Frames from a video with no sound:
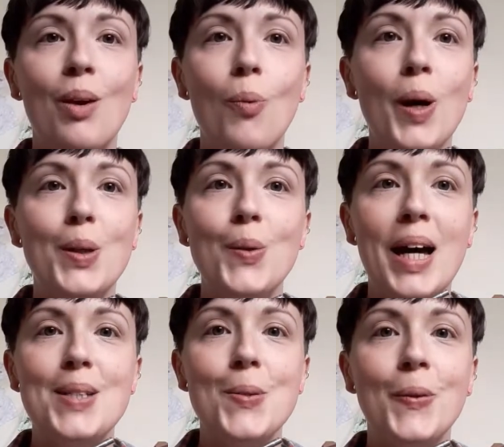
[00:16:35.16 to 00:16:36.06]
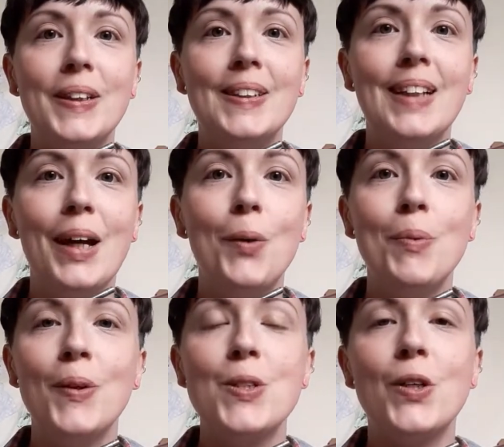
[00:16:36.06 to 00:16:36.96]
What are you guys doing? I
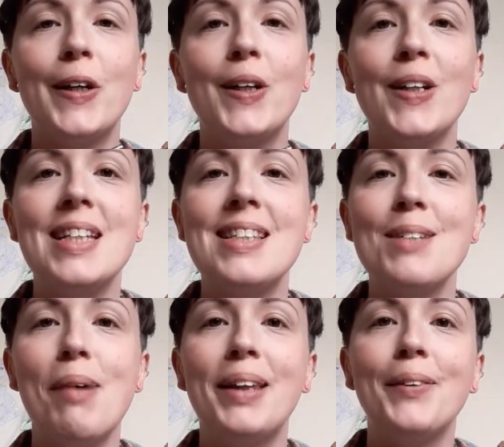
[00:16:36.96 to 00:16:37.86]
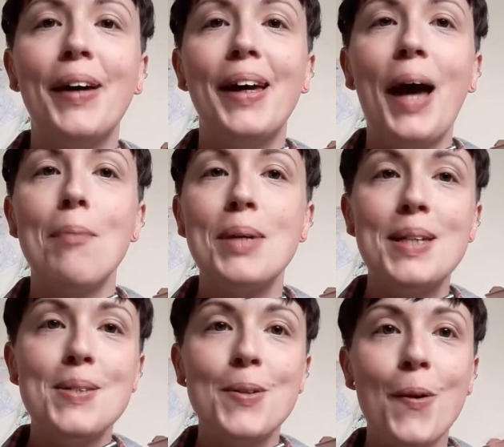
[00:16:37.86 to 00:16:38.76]
hope you're enjoying your Easter, by the way. Happy
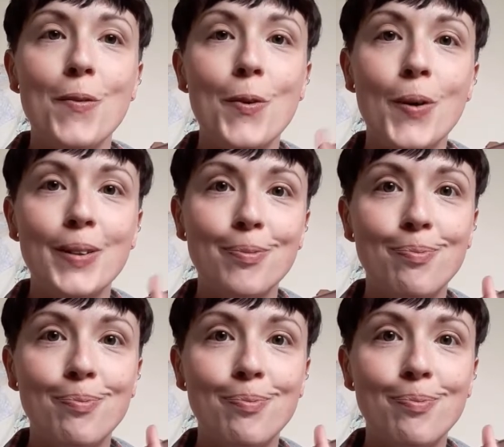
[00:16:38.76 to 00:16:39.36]
Easter, everyone.